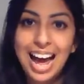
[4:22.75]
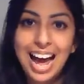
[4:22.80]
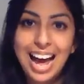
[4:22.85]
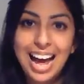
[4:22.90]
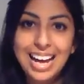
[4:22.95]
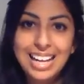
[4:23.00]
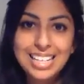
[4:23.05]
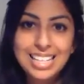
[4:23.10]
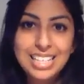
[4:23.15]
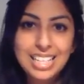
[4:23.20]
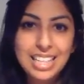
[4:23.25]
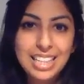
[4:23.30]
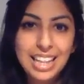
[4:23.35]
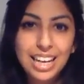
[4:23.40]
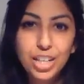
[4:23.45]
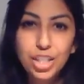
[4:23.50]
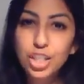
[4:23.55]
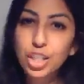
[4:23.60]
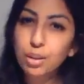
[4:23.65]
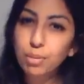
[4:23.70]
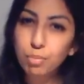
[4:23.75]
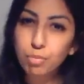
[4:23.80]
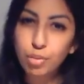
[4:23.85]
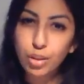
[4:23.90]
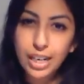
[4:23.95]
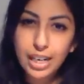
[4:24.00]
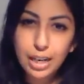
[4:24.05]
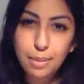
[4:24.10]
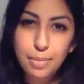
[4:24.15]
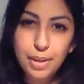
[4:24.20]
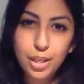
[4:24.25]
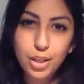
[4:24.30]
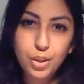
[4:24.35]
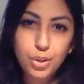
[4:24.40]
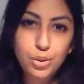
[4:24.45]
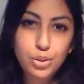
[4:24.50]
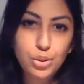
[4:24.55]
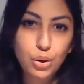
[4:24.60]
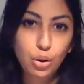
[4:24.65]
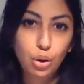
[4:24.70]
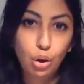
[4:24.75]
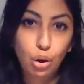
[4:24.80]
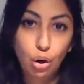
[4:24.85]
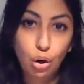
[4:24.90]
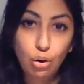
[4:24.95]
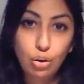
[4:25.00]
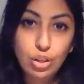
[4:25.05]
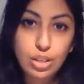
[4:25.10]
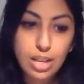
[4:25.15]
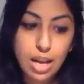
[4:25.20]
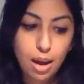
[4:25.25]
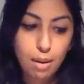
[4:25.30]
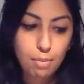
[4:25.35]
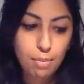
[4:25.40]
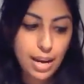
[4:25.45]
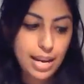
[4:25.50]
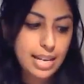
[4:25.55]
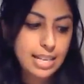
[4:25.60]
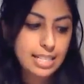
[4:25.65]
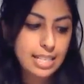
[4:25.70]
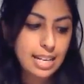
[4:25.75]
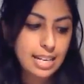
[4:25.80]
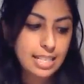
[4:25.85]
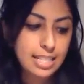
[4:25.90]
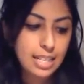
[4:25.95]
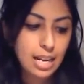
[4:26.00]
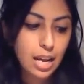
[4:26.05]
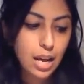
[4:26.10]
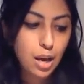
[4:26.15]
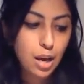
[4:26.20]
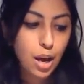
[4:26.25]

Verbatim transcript: and they shouldn't really be used on a long term basis